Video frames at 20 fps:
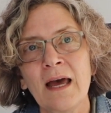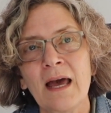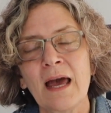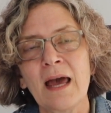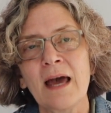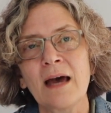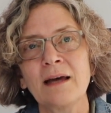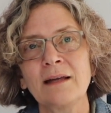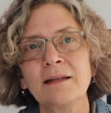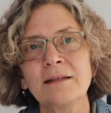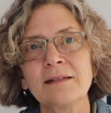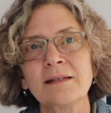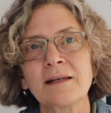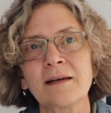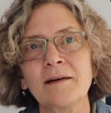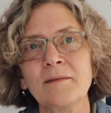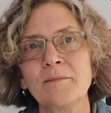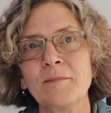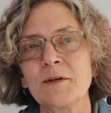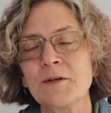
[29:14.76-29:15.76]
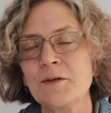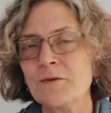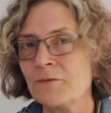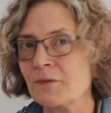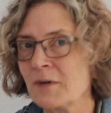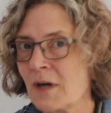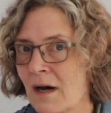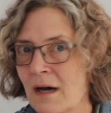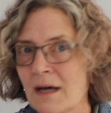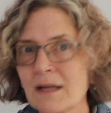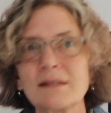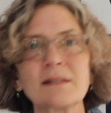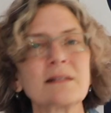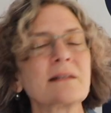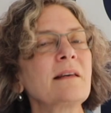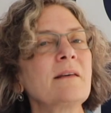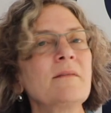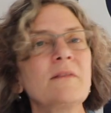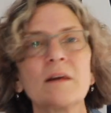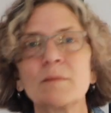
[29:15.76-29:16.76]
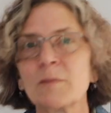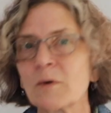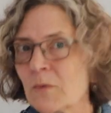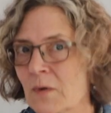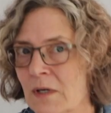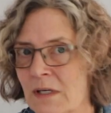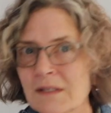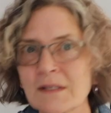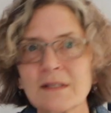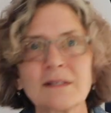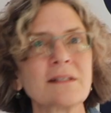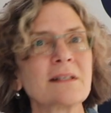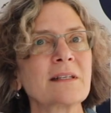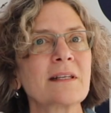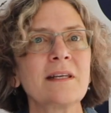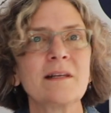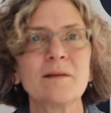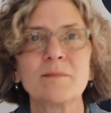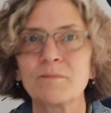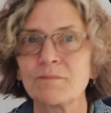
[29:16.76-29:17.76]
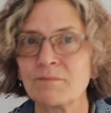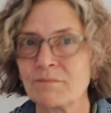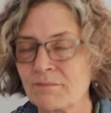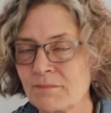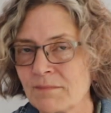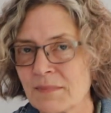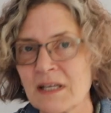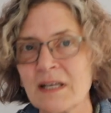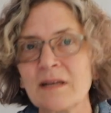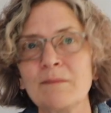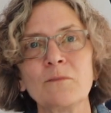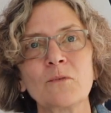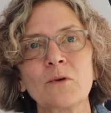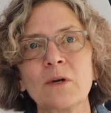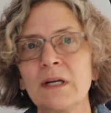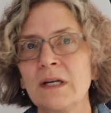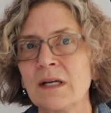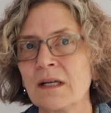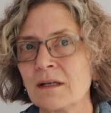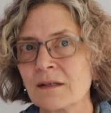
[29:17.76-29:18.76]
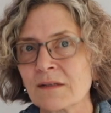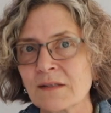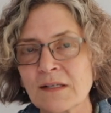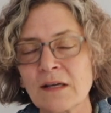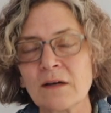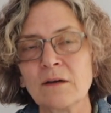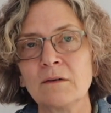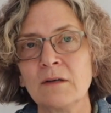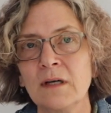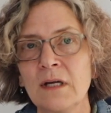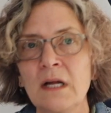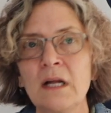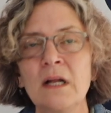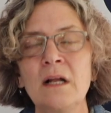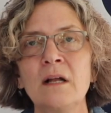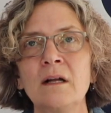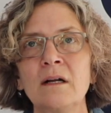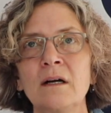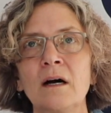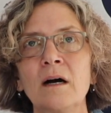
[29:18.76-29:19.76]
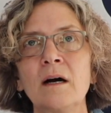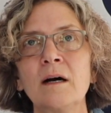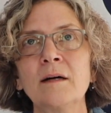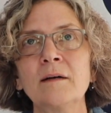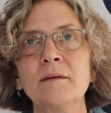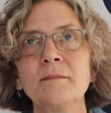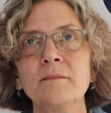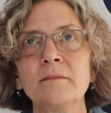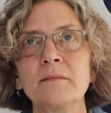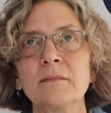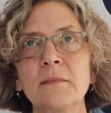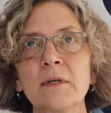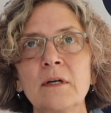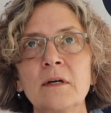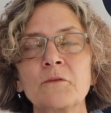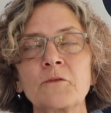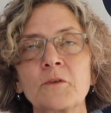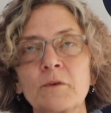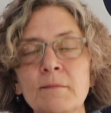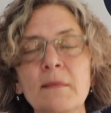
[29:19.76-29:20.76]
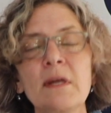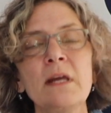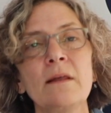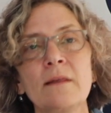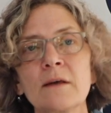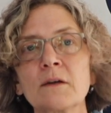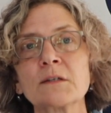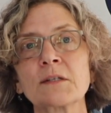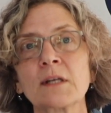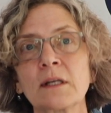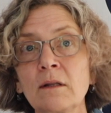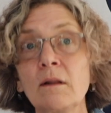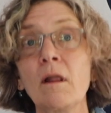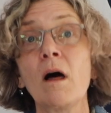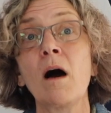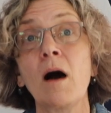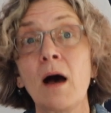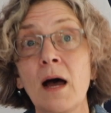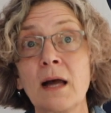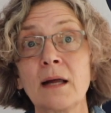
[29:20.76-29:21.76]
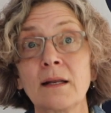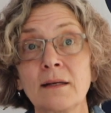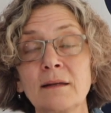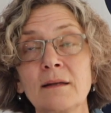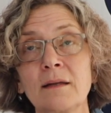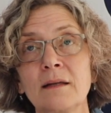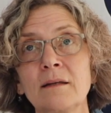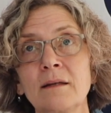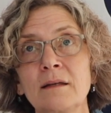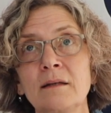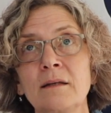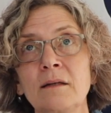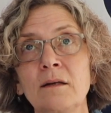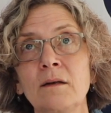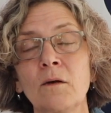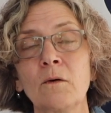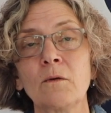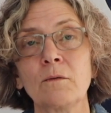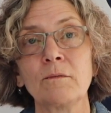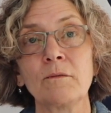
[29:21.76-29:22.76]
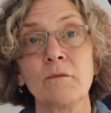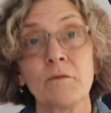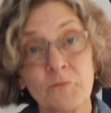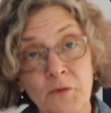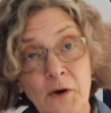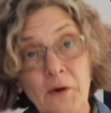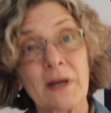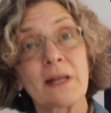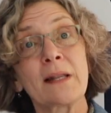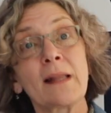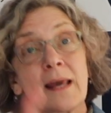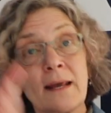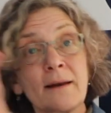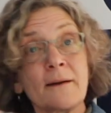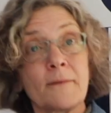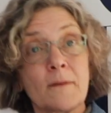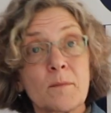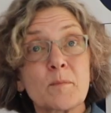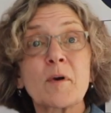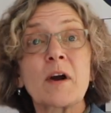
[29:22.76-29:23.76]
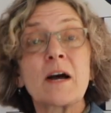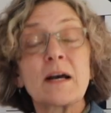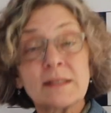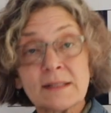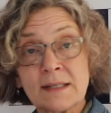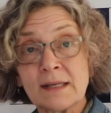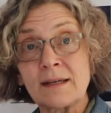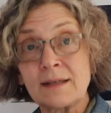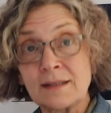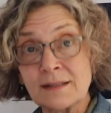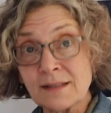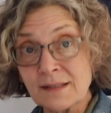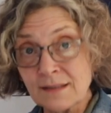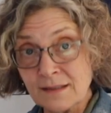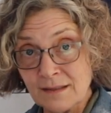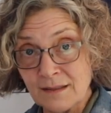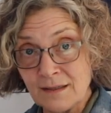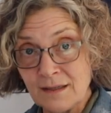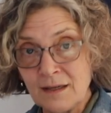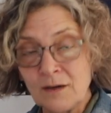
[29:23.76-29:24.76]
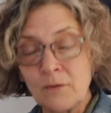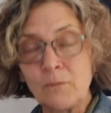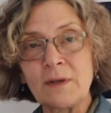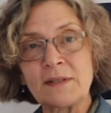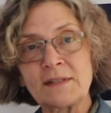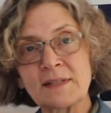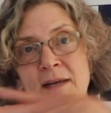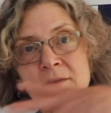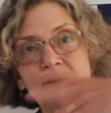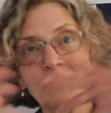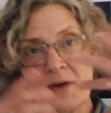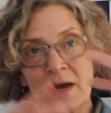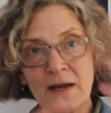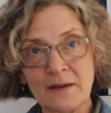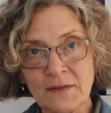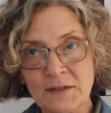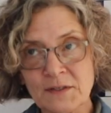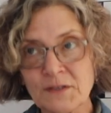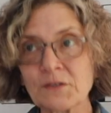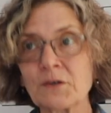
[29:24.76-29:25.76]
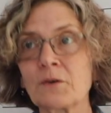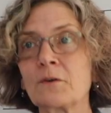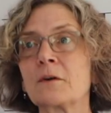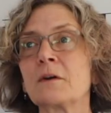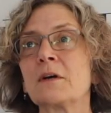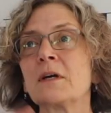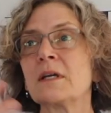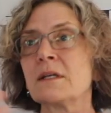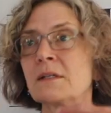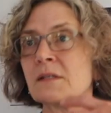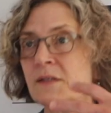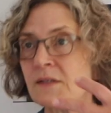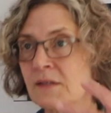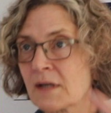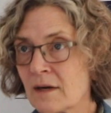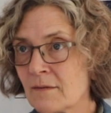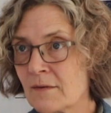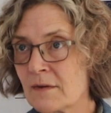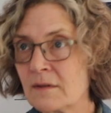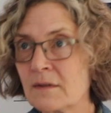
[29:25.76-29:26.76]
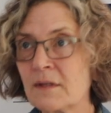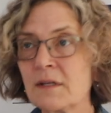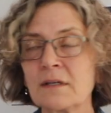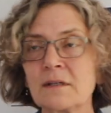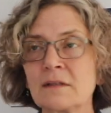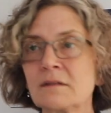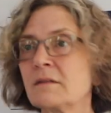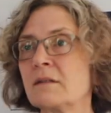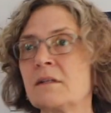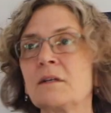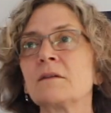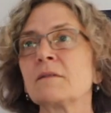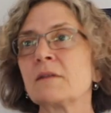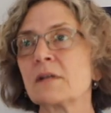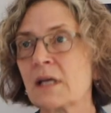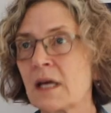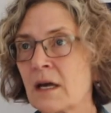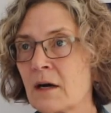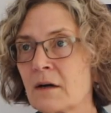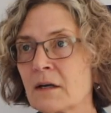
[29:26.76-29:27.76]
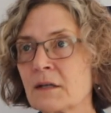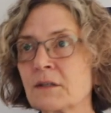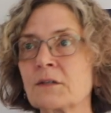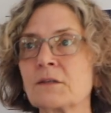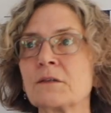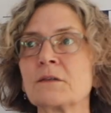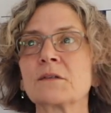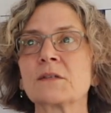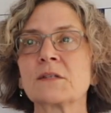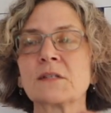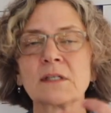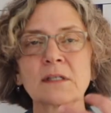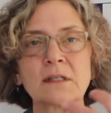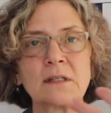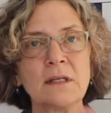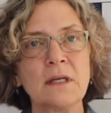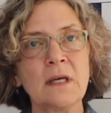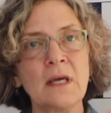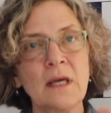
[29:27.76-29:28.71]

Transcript: and but you've got to give them a reason to keep reading. So for me, there's a lot, you know, very late in the process, once I've found the story and discovered the, you know, the characters and